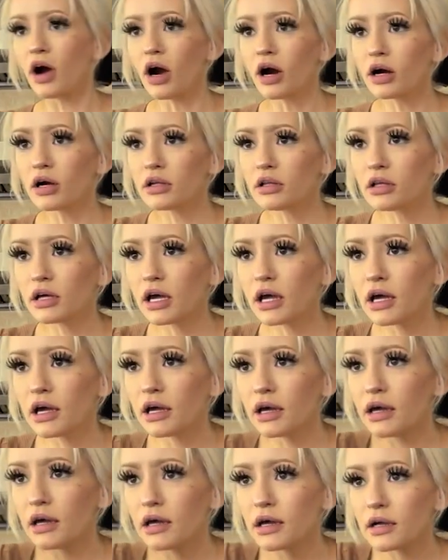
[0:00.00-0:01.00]
garlic,
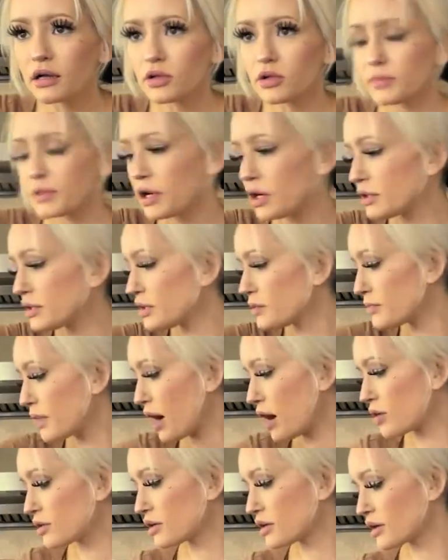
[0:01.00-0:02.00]
a little bit of onion
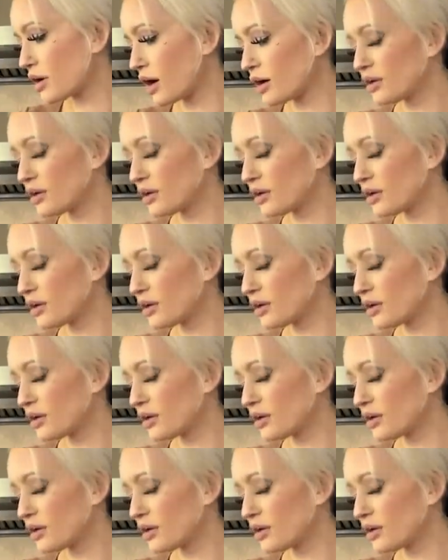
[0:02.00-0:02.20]
powder.